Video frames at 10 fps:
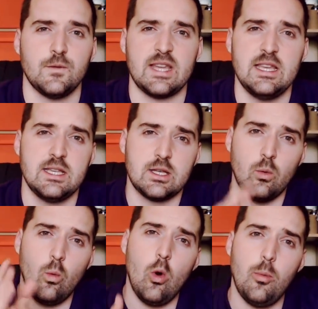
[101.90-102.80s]
tends to
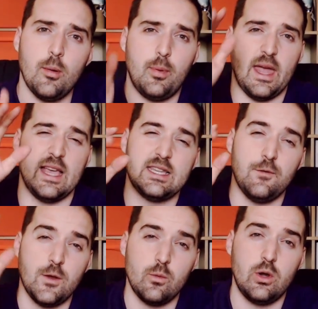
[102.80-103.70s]
warp a bit, as
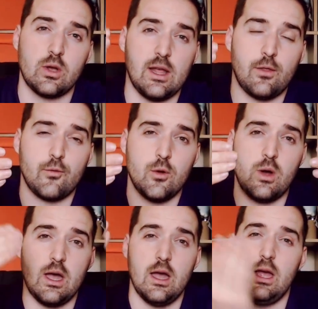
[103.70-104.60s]
if you were looking through
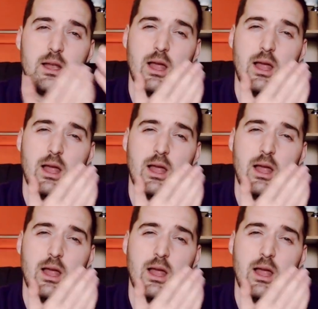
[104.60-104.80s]
a